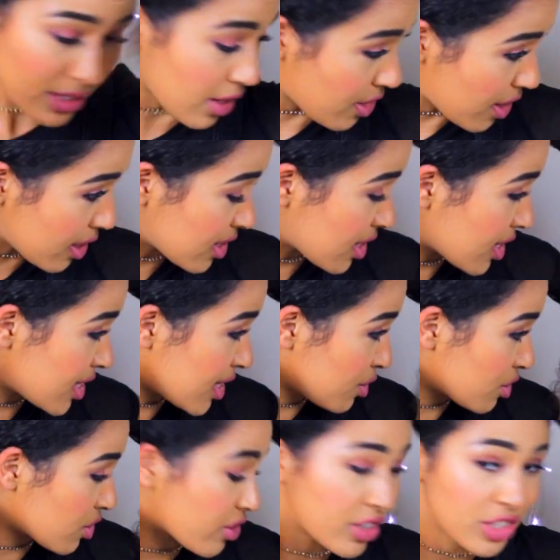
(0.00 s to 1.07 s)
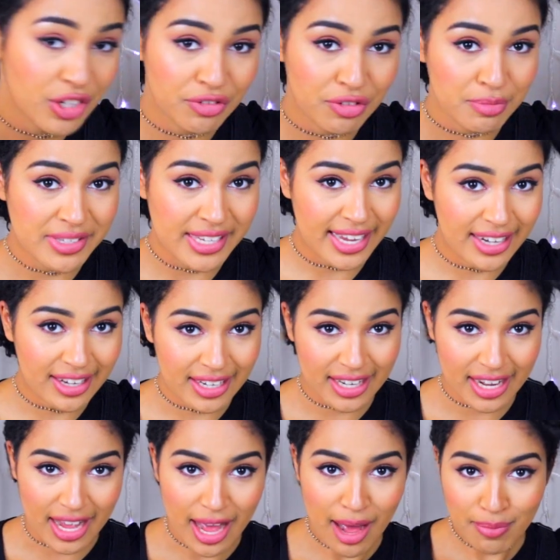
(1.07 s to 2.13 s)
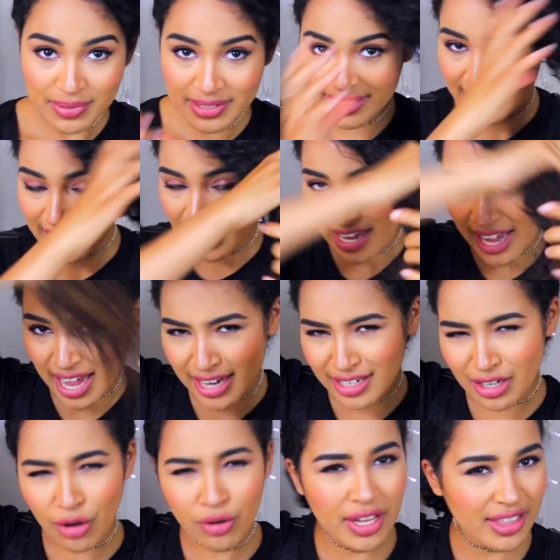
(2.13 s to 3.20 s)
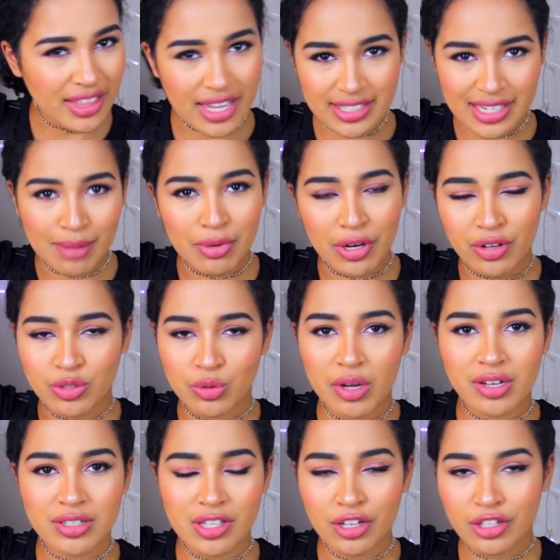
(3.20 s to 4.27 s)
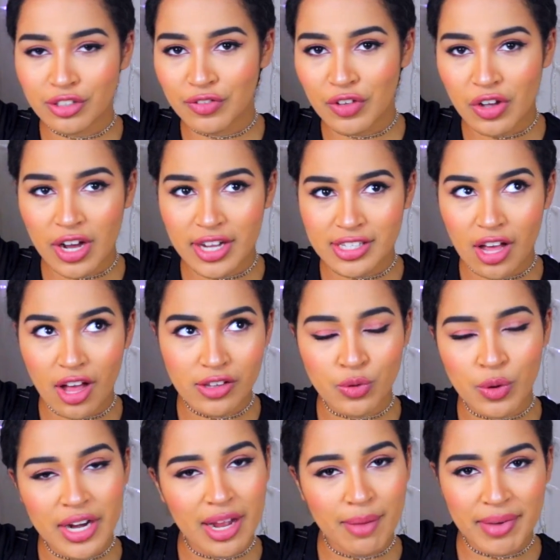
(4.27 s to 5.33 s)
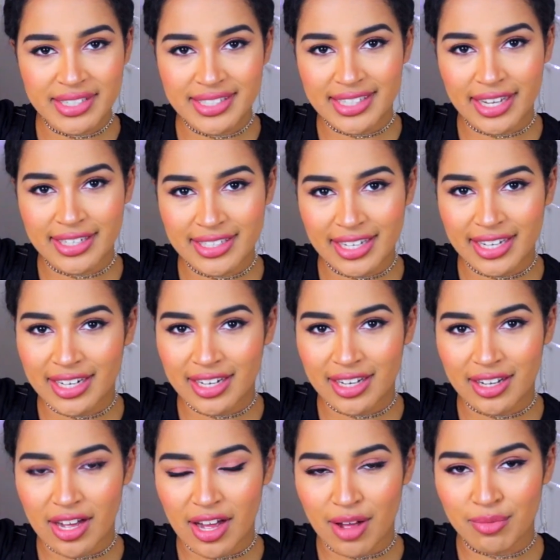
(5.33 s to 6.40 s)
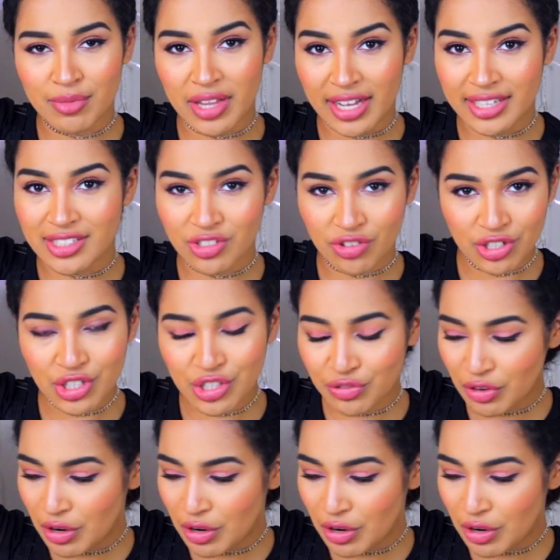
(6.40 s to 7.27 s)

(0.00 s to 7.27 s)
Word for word: So that's a silk scrunchie from Satin Line Caps and I'll link that down below as well because a lot of you guys ask where I get my satin um, scrunchies